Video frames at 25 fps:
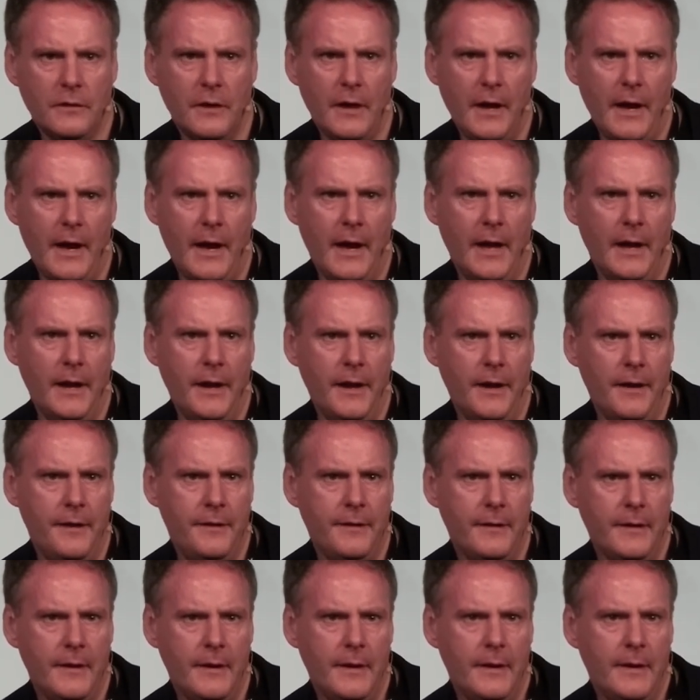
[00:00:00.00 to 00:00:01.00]
and
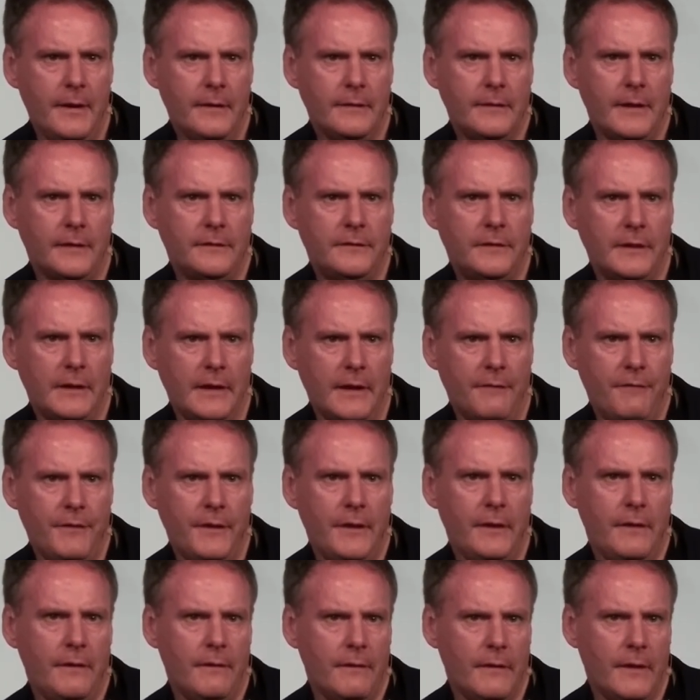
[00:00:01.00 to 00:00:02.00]
that's
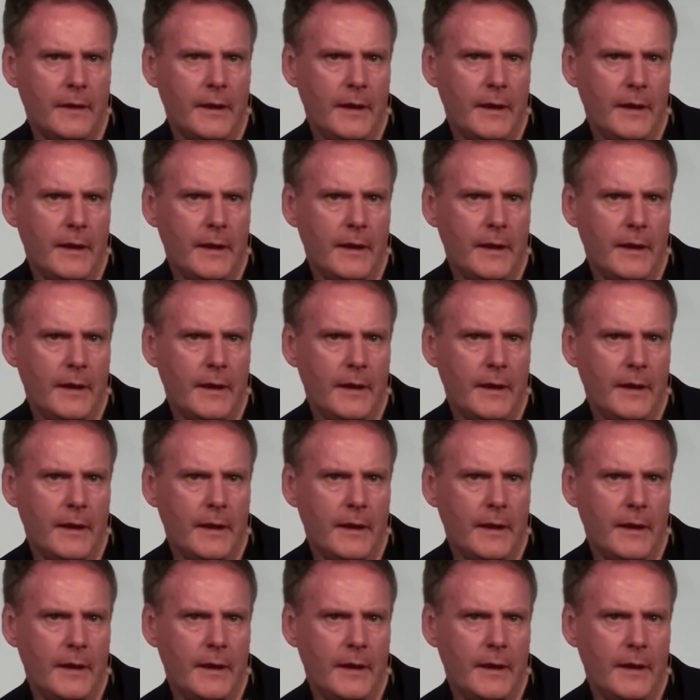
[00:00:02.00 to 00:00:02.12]
significant.